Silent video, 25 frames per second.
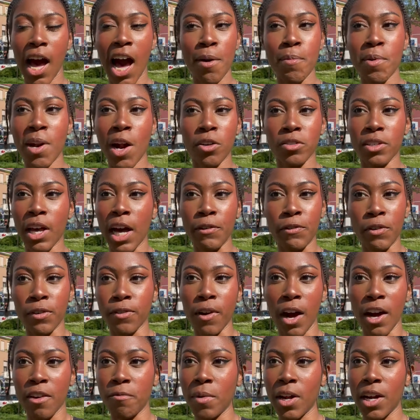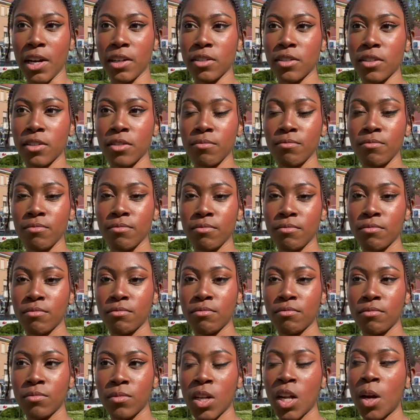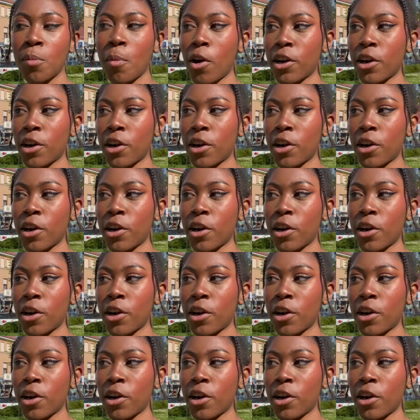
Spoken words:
I've been outside for 5 minutes and I'm